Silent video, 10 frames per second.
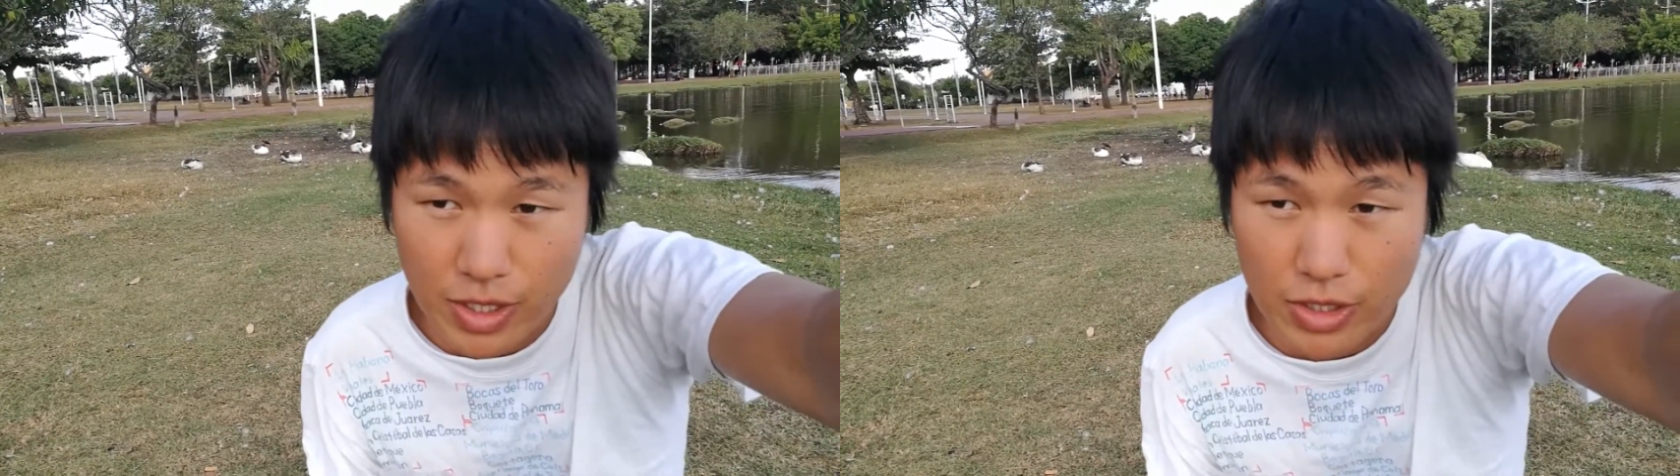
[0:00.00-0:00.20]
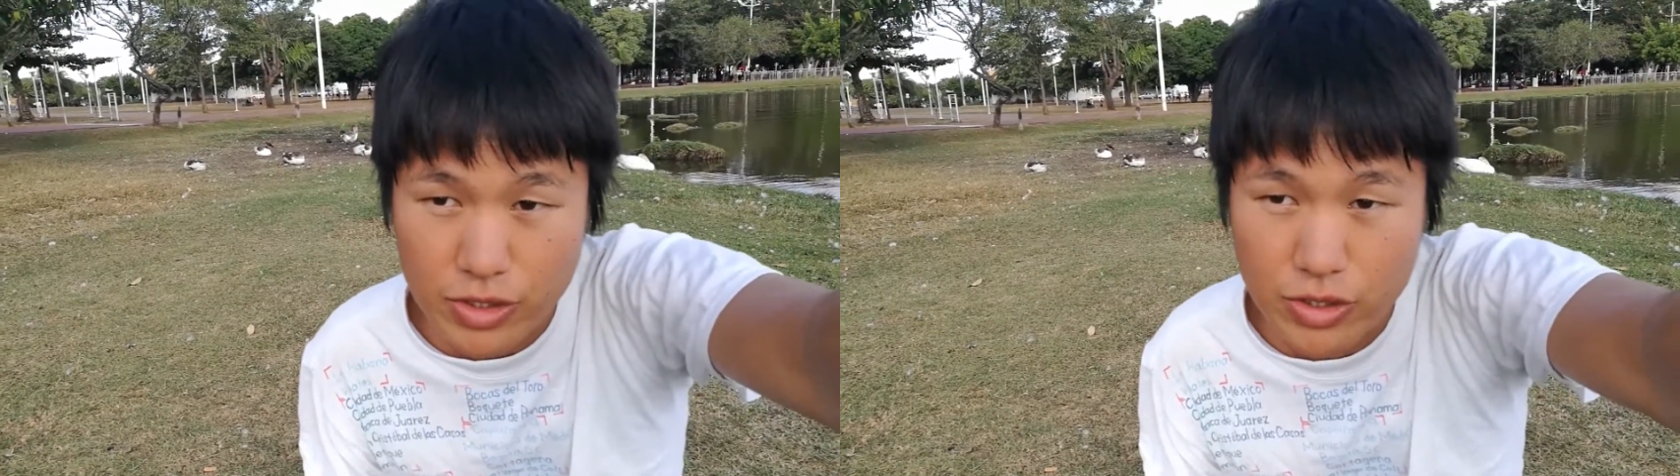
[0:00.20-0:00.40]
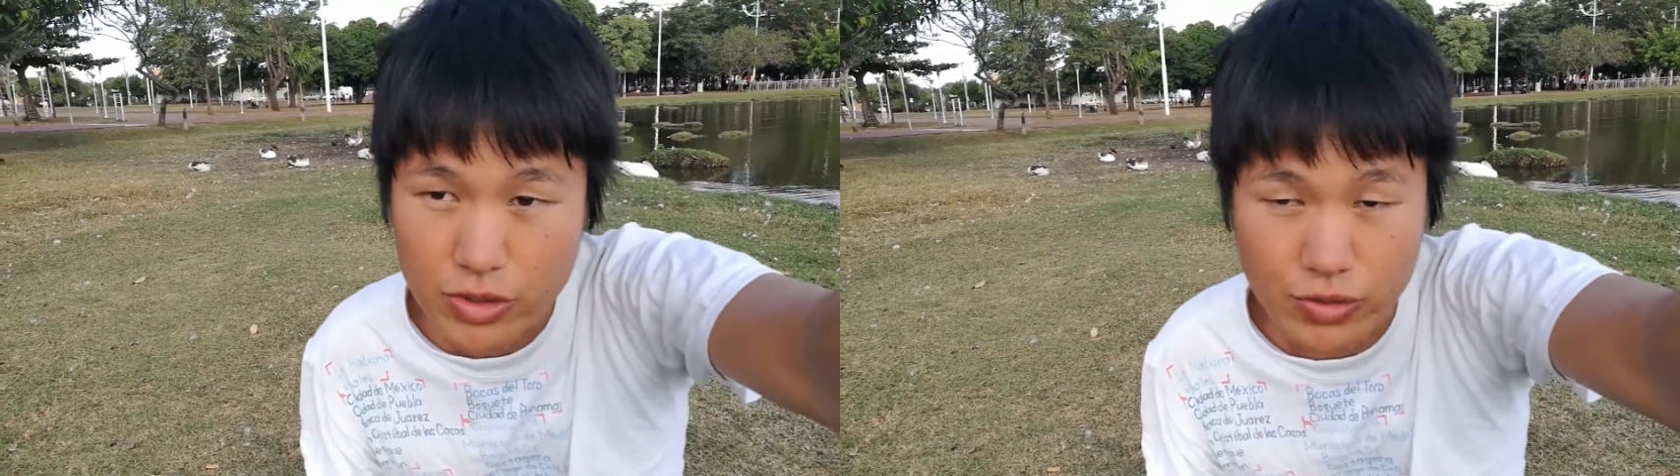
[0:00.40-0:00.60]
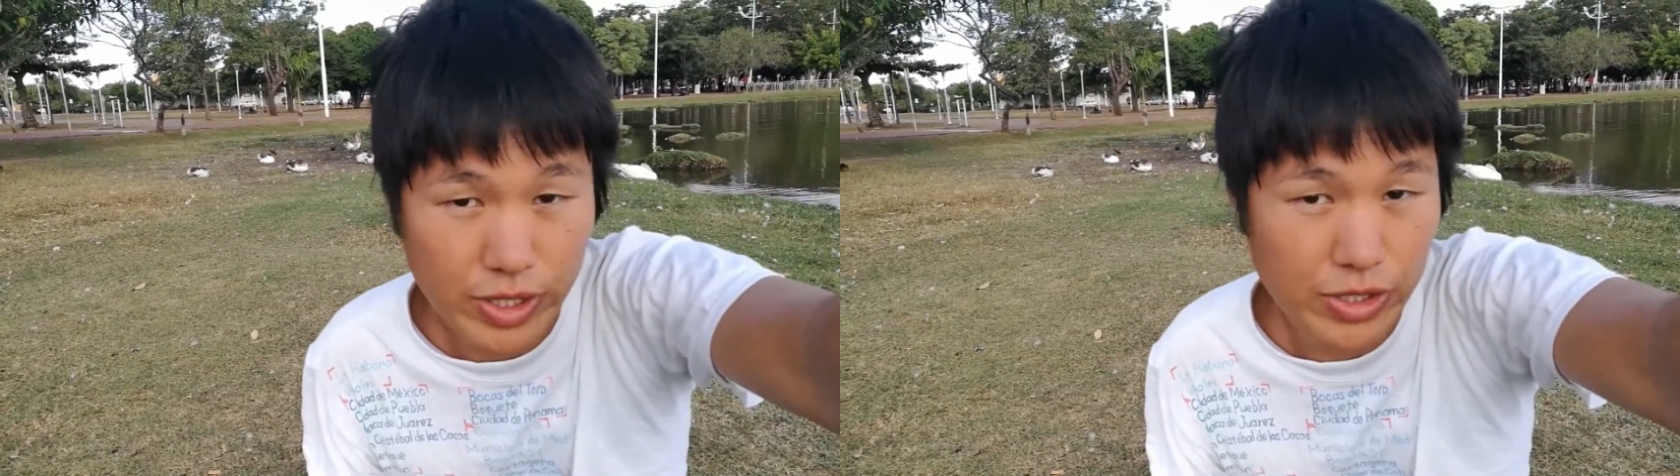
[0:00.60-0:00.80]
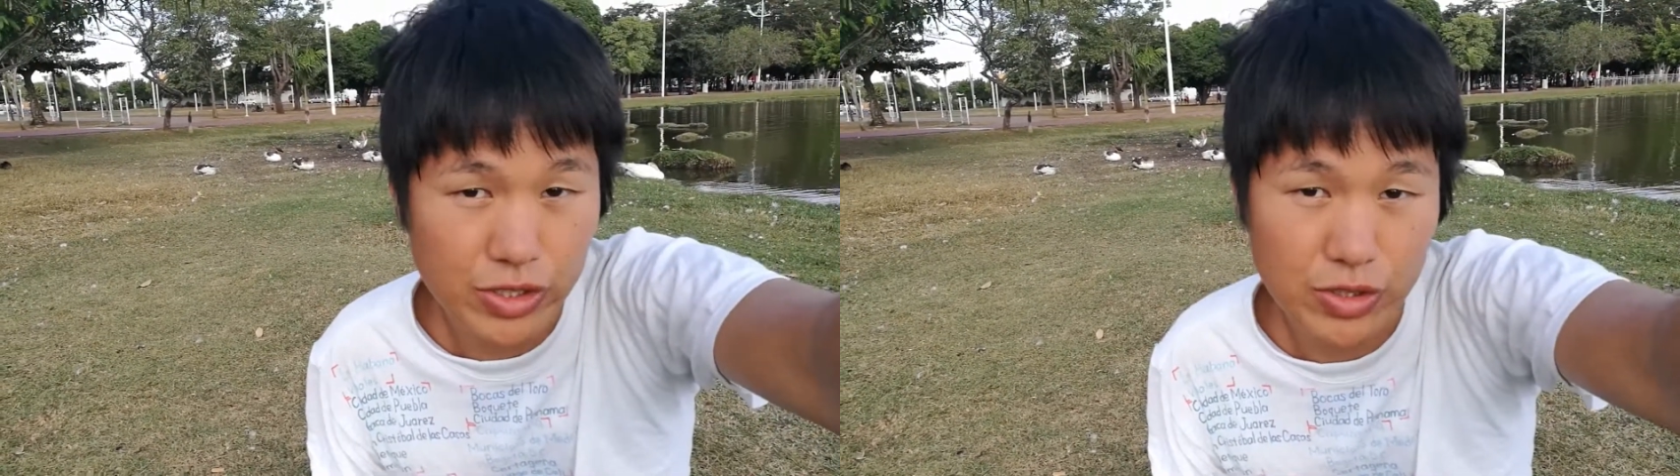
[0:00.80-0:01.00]

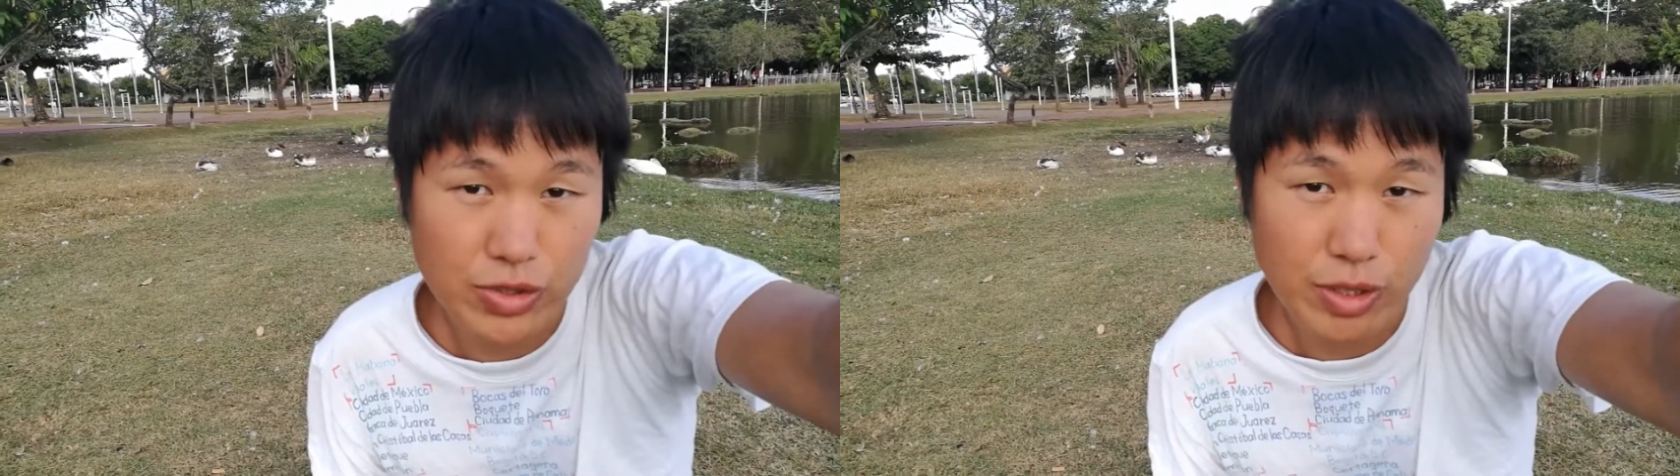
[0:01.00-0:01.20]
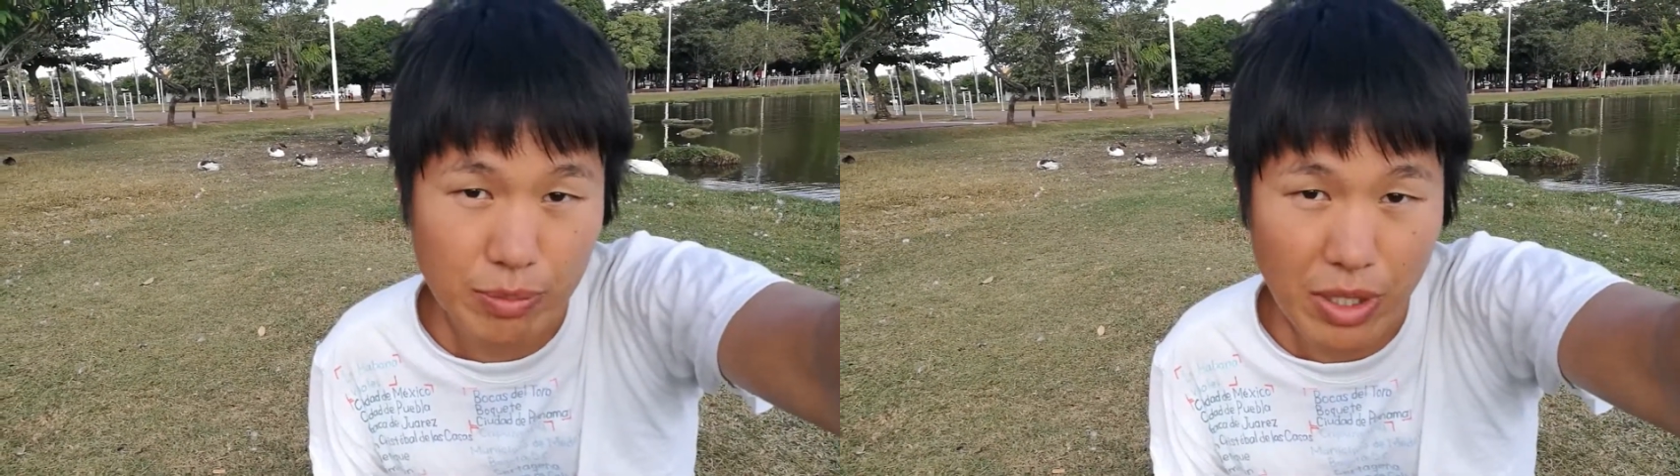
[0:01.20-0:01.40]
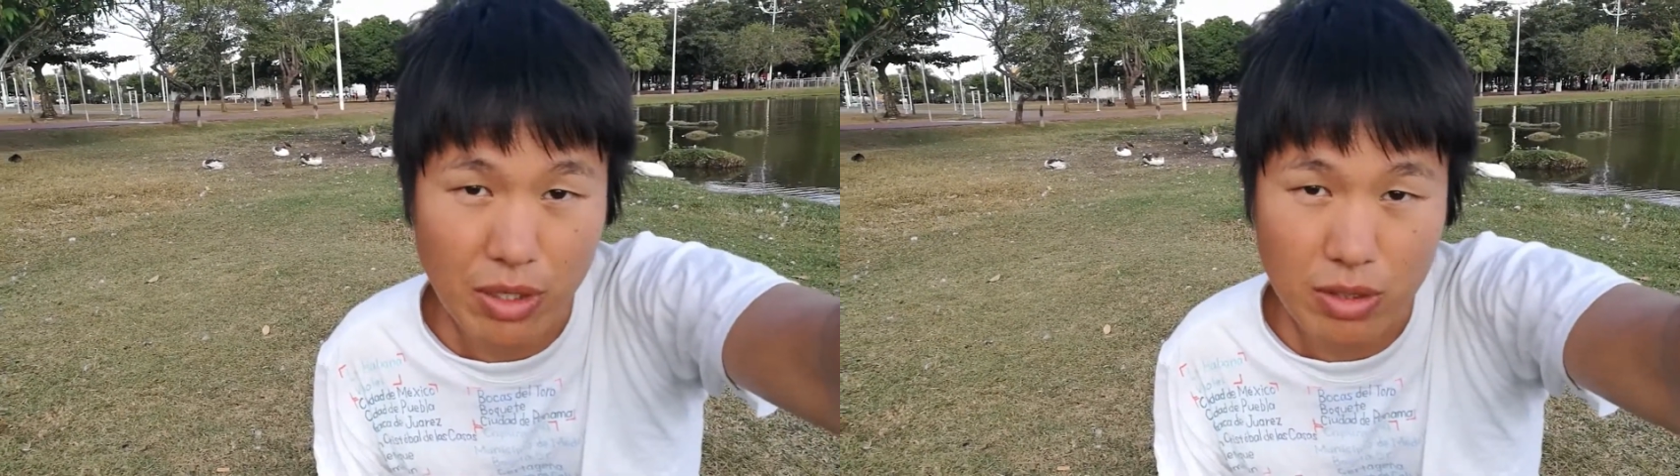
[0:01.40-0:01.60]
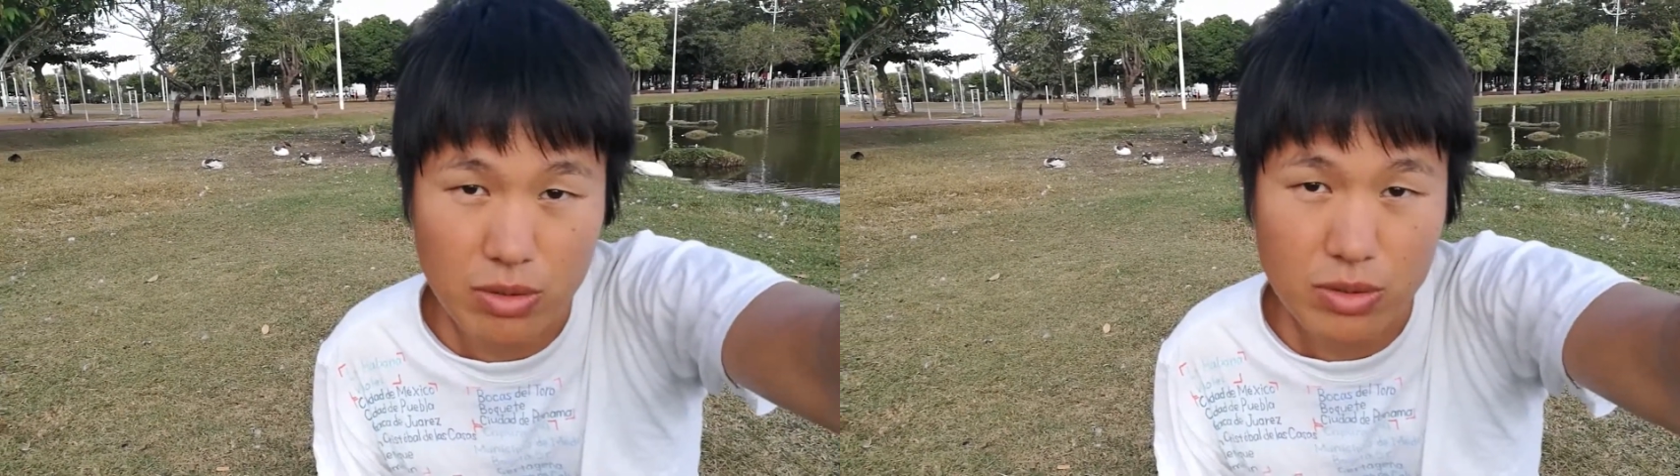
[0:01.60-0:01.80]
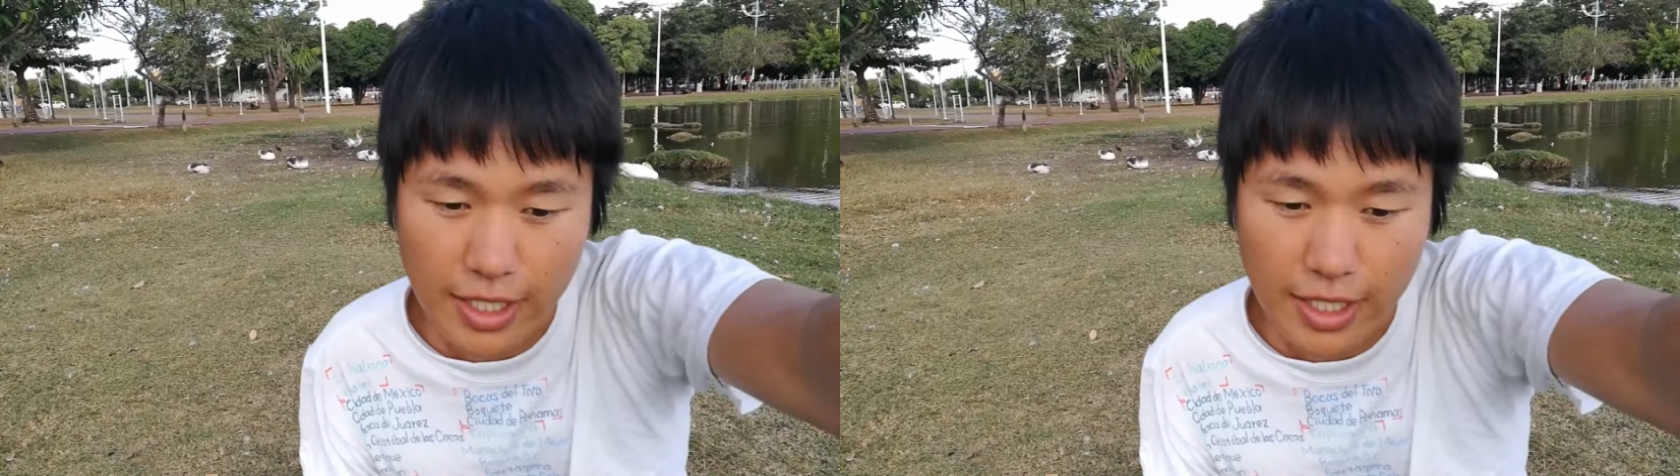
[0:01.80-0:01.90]
straight to São Paulo.